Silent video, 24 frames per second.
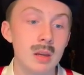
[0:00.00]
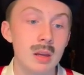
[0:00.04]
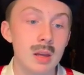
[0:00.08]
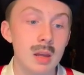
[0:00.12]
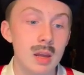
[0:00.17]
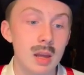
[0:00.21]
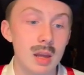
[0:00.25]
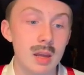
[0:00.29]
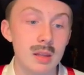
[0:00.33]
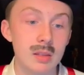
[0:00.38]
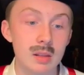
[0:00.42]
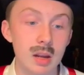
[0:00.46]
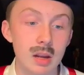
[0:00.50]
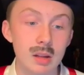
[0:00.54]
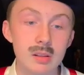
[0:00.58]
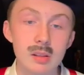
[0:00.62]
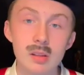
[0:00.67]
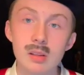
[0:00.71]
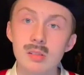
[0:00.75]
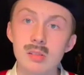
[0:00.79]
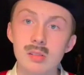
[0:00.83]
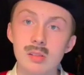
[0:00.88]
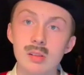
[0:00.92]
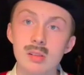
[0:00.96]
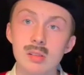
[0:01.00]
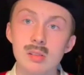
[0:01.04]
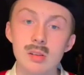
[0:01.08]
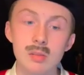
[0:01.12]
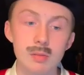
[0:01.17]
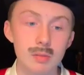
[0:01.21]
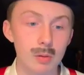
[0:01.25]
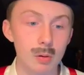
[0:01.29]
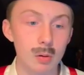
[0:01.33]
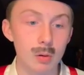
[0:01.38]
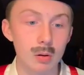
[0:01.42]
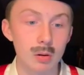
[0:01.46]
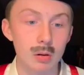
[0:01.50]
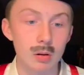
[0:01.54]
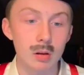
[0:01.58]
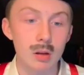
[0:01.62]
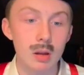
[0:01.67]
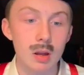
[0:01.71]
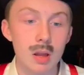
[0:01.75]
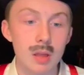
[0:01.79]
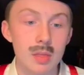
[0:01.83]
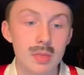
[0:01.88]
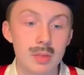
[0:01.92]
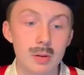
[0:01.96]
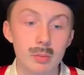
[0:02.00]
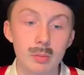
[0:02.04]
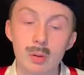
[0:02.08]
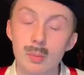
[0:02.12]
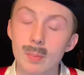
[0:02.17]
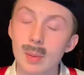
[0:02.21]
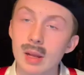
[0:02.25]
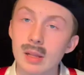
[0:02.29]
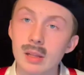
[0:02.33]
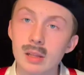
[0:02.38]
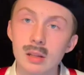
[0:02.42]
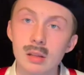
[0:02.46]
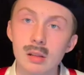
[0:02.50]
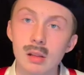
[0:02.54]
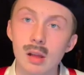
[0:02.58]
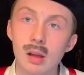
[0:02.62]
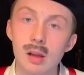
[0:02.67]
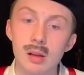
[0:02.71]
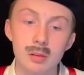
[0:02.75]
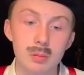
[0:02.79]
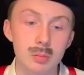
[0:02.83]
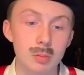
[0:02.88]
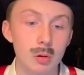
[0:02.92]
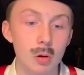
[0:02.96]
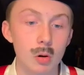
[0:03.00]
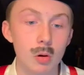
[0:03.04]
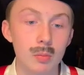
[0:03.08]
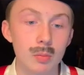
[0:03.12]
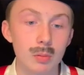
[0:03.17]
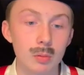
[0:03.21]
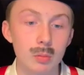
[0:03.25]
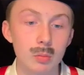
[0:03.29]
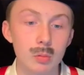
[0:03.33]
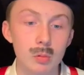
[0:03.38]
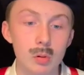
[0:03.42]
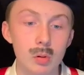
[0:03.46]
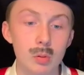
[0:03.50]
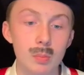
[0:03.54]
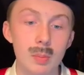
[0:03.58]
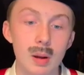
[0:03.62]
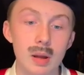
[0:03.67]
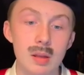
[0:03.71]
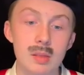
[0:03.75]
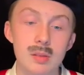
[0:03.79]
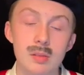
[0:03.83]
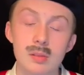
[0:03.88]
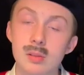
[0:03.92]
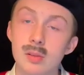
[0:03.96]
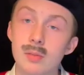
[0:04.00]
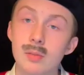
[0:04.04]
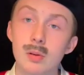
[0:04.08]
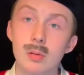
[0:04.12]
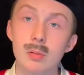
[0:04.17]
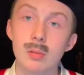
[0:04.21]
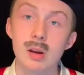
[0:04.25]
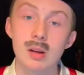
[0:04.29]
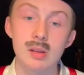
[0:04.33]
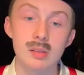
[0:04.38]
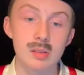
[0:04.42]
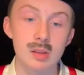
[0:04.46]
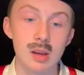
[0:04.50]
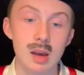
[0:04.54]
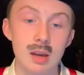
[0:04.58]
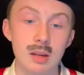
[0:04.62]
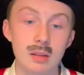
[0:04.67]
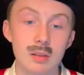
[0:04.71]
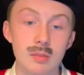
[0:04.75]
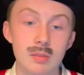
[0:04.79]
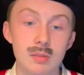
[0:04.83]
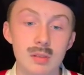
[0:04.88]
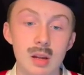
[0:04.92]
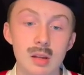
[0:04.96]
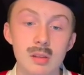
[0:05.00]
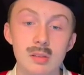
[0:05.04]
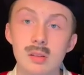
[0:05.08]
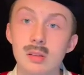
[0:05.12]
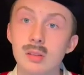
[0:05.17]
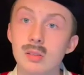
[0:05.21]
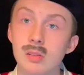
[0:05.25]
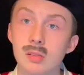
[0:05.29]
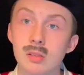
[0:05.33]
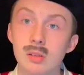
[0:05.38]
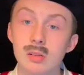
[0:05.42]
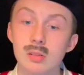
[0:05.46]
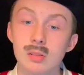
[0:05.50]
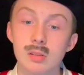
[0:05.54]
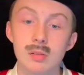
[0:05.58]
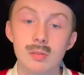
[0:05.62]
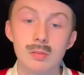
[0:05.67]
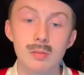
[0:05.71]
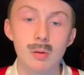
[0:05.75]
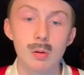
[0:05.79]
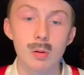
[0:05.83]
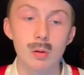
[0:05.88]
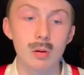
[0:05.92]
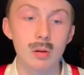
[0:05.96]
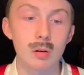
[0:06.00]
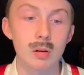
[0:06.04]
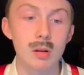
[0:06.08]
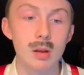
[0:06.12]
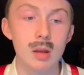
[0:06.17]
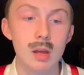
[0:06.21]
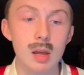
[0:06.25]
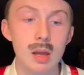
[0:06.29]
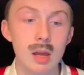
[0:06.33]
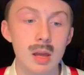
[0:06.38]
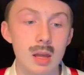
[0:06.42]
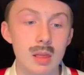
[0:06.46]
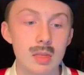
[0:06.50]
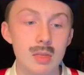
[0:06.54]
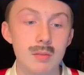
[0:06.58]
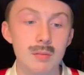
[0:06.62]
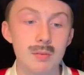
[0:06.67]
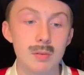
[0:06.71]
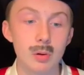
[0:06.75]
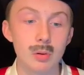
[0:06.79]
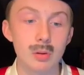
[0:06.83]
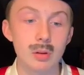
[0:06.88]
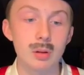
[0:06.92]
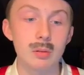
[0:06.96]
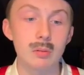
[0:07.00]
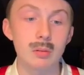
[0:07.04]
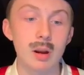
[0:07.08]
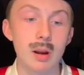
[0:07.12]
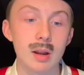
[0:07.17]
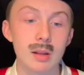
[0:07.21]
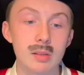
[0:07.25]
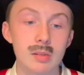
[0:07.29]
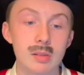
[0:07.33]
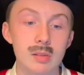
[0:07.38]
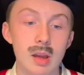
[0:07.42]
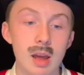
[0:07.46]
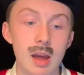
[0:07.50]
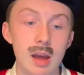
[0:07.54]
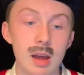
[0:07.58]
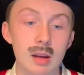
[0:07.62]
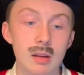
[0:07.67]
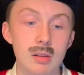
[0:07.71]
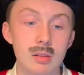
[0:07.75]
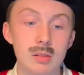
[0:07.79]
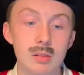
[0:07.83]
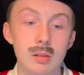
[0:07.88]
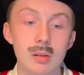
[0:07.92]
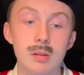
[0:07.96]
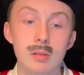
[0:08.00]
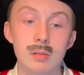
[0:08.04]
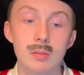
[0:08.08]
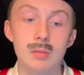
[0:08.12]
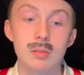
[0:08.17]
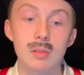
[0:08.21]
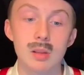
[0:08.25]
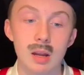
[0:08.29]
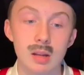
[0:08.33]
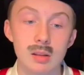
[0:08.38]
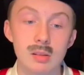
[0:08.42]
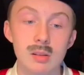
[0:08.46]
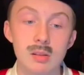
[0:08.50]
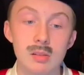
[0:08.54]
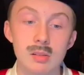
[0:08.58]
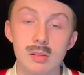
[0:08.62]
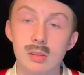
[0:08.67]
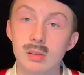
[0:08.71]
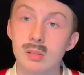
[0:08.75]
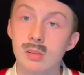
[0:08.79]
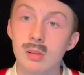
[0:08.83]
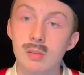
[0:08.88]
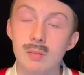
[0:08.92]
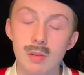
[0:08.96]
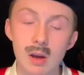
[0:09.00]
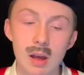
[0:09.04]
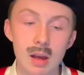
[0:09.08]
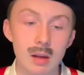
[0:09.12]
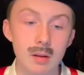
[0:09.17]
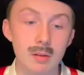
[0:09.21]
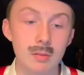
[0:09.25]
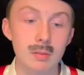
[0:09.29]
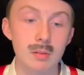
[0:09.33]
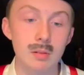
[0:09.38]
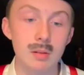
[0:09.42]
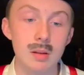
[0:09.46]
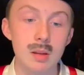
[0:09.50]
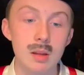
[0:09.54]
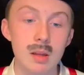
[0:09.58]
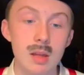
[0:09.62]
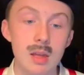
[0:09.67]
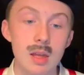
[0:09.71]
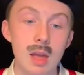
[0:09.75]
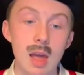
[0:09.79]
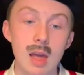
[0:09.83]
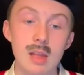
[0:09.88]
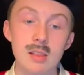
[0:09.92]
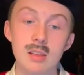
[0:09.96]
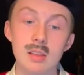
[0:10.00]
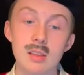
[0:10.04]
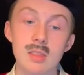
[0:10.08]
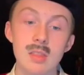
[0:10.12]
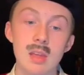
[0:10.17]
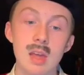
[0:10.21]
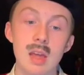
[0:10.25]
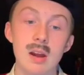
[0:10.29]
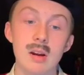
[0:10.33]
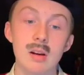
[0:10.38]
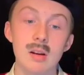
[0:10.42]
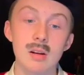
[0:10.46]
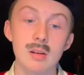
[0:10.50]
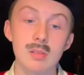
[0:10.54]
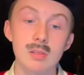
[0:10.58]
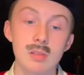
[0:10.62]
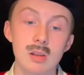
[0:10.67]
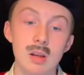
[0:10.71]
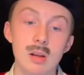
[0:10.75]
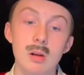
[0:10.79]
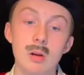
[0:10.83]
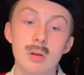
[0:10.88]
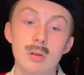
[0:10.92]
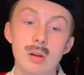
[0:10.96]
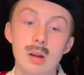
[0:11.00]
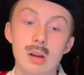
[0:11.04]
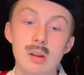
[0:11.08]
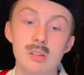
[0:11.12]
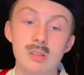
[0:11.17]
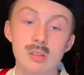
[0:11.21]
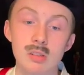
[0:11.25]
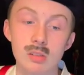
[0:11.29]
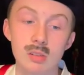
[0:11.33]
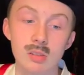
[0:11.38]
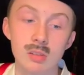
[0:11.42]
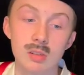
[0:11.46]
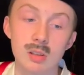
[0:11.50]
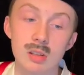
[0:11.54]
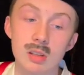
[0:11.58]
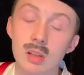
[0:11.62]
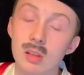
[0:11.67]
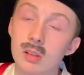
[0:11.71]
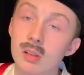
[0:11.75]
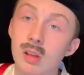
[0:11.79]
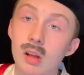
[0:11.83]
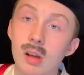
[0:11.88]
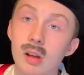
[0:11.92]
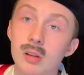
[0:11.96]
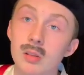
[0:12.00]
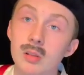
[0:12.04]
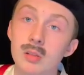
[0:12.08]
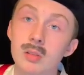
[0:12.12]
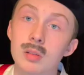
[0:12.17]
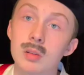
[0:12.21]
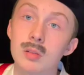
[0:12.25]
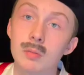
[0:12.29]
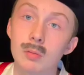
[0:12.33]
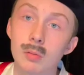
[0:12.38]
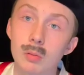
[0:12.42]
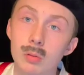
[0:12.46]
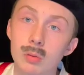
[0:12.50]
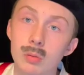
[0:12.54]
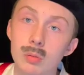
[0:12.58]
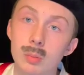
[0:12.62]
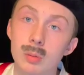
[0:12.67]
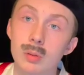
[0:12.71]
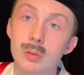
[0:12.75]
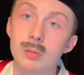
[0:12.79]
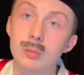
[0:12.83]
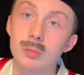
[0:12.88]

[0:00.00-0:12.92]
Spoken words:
In 1964, the remaining laws were overruled by the Civil Rights Act of 1964 and the Voting Rights Acts of 1965, ending the era of segregation seen in laws and enforcement.